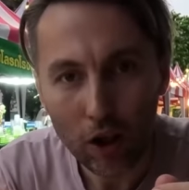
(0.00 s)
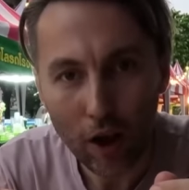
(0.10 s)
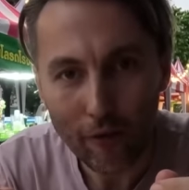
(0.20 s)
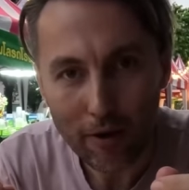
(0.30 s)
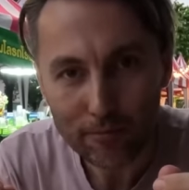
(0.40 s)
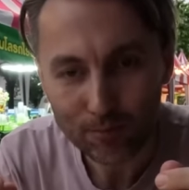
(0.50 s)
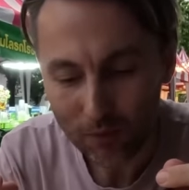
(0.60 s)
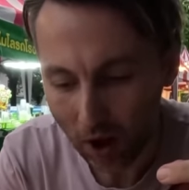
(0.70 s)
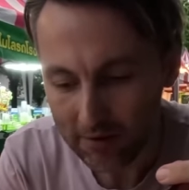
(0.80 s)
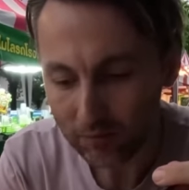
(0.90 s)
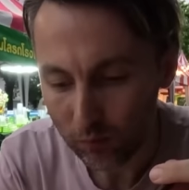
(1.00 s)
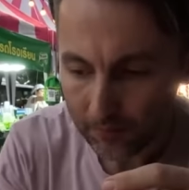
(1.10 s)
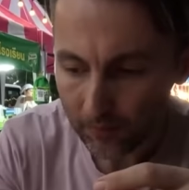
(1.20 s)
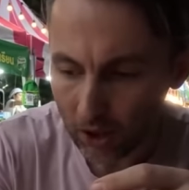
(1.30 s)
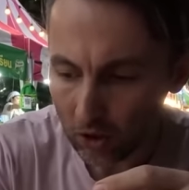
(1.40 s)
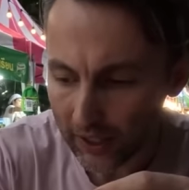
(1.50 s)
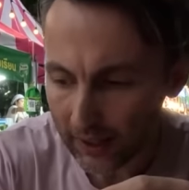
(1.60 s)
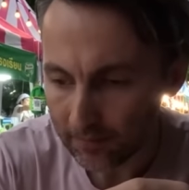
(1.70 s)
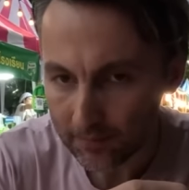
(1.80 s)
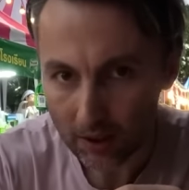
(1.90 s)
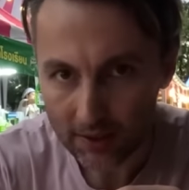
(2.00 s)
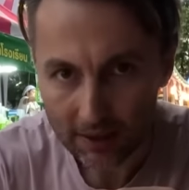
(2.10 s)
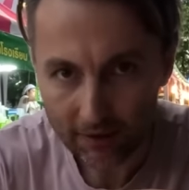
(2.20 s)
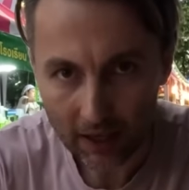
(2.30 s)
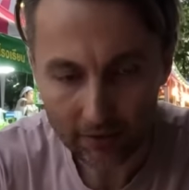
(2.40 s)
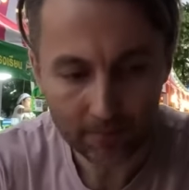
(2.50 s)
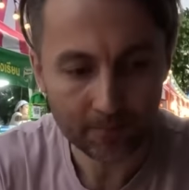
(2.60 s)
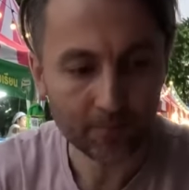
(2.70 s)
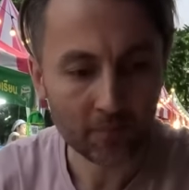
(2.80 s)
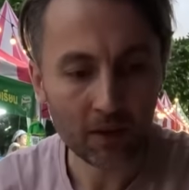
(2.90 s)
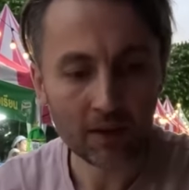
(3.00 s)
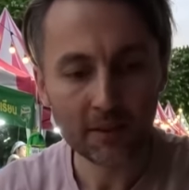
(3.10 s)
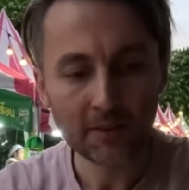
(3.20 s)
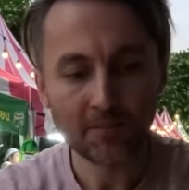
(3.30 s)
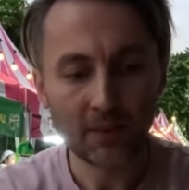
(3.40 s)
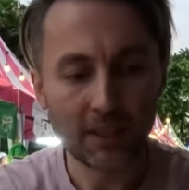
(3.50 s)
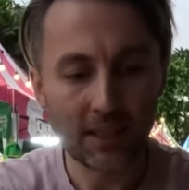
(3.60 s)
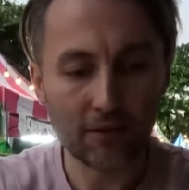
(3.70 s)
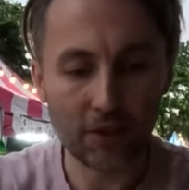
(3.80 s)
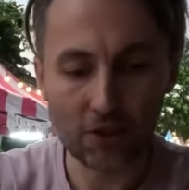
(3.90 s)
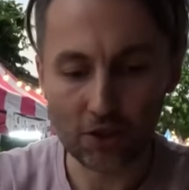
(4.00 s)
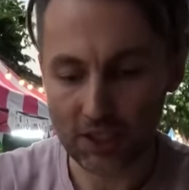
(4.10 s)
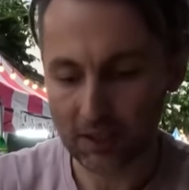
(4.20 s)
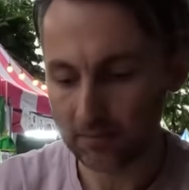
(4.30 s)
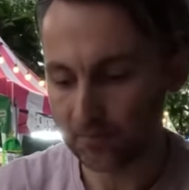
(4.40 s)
Love it. Okay, I'll save that. Let's have the sushi.